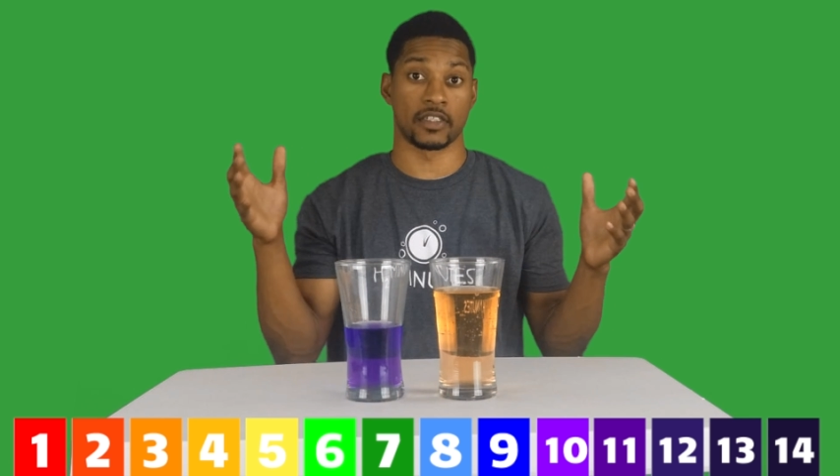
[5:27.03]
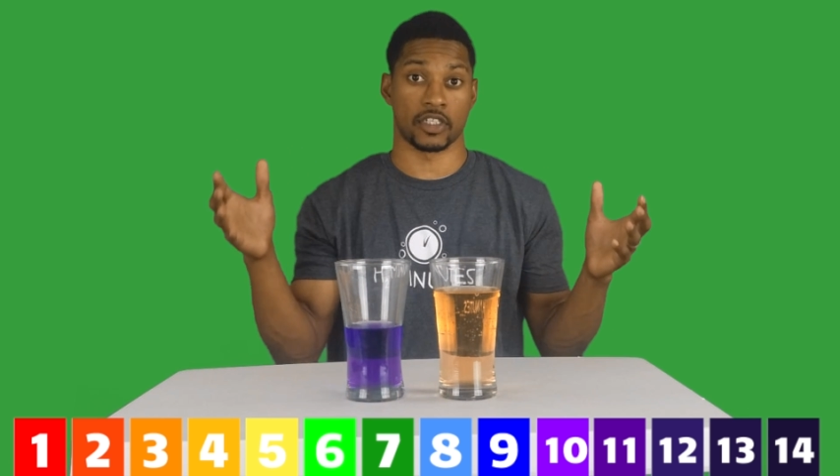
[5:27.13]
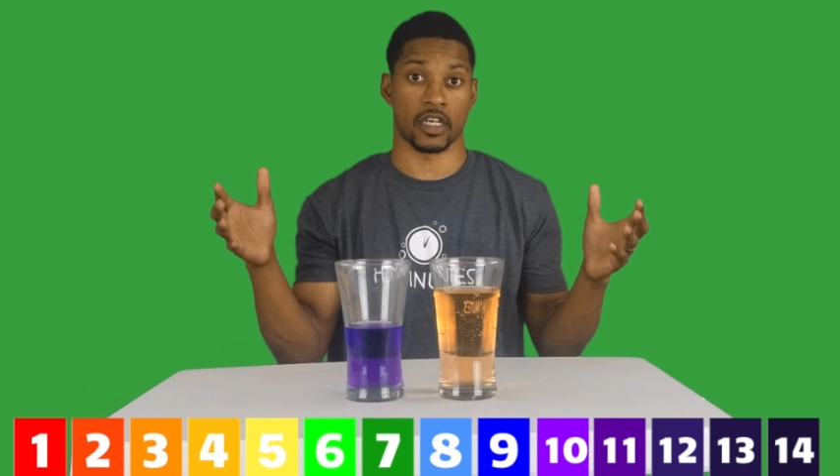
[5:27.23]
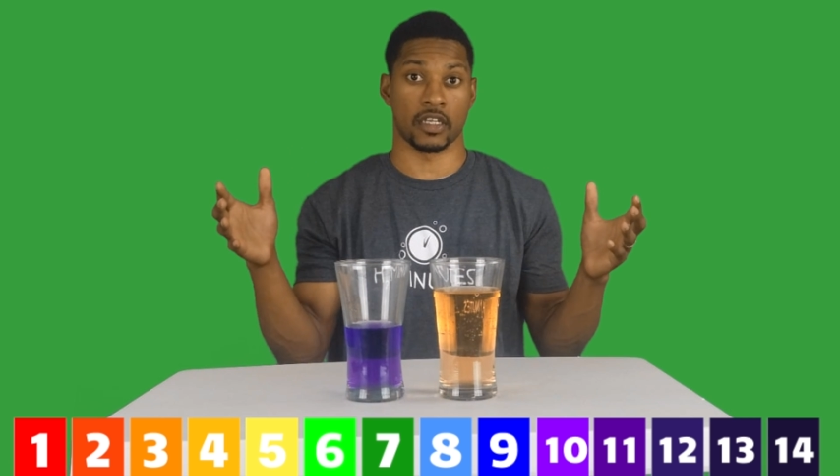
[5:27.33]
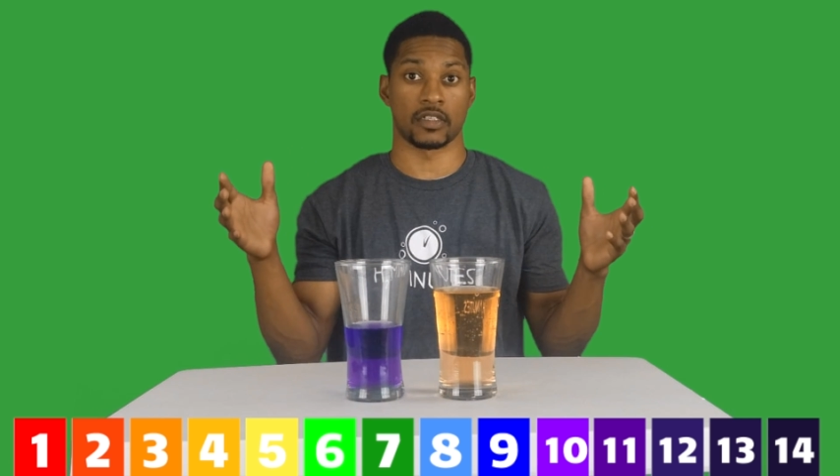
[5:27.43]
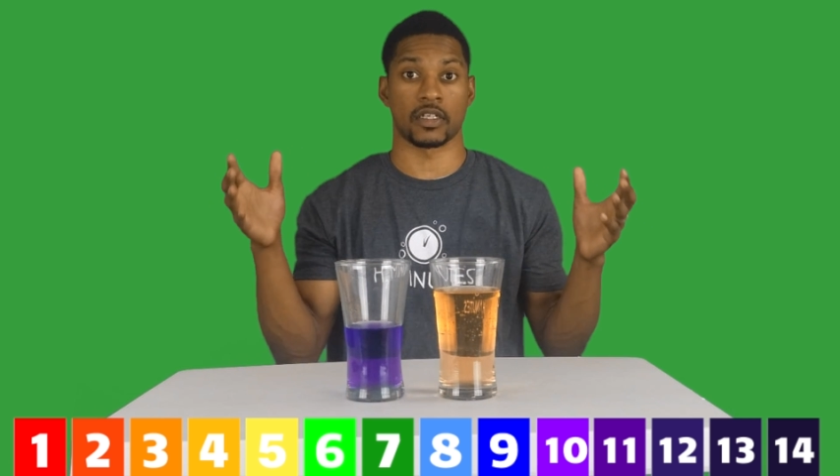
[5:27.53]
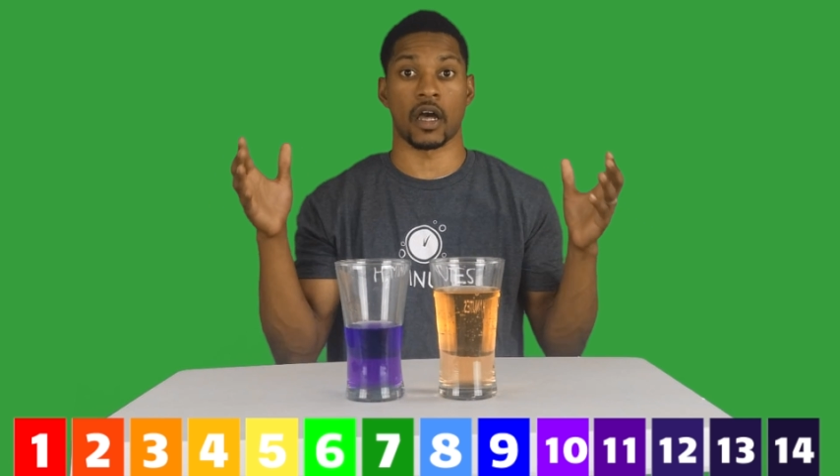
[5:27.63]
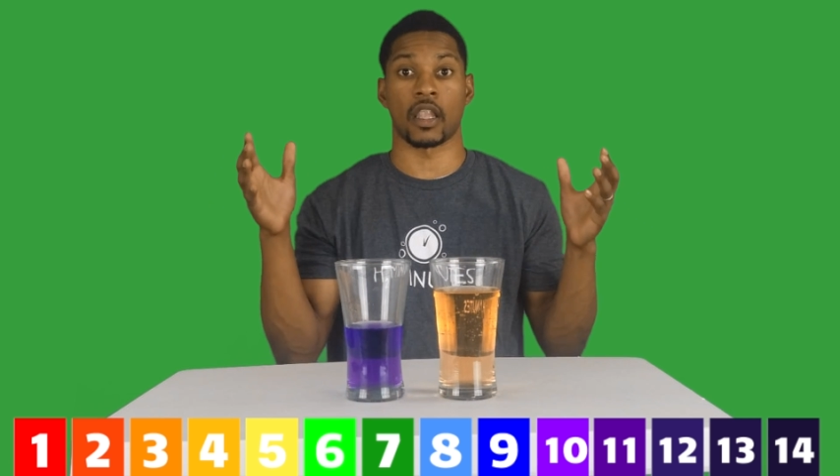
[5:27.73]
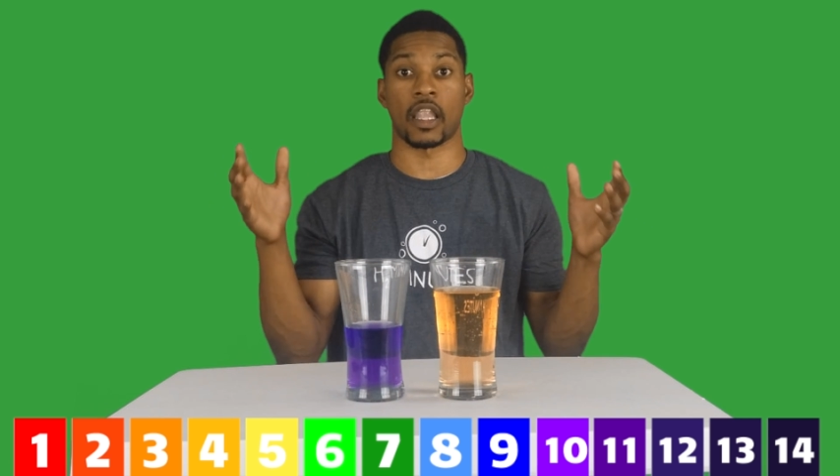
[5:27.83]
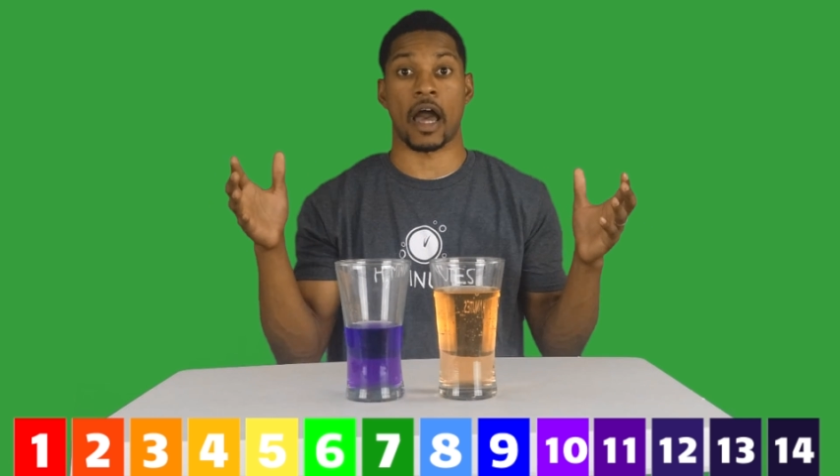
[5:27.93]
change
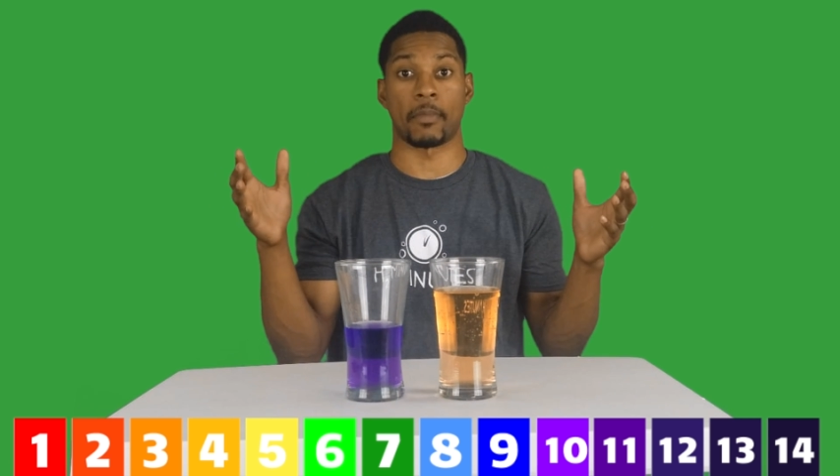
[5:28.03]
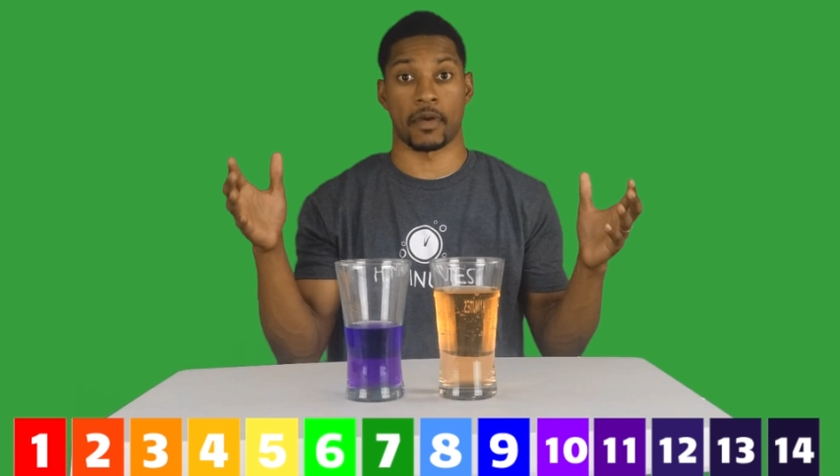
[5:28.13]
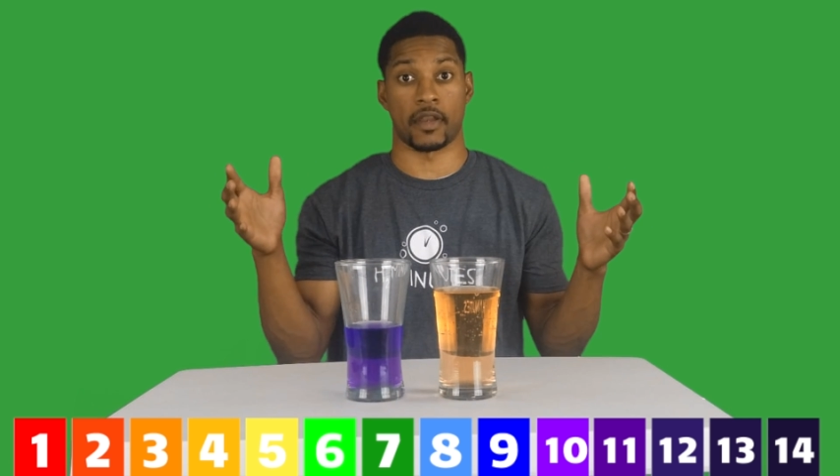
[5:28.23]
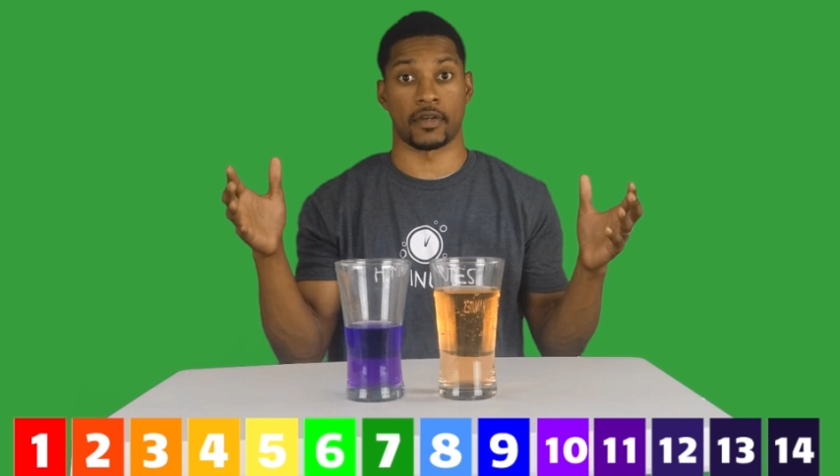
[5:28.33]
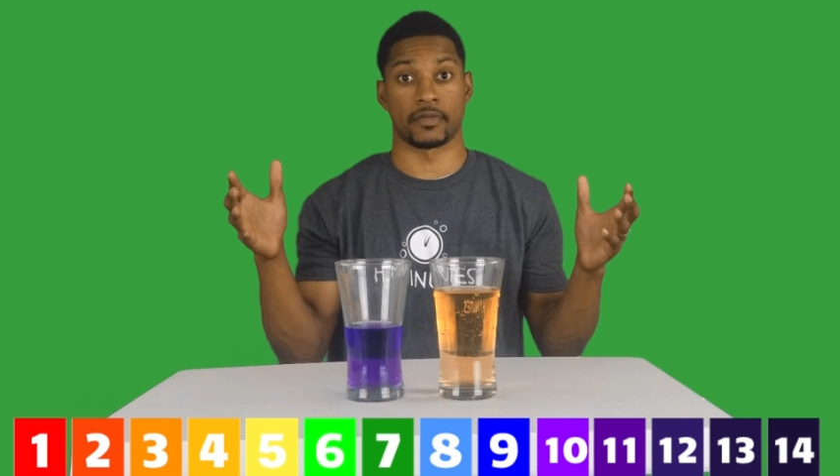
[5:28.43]
a lot better.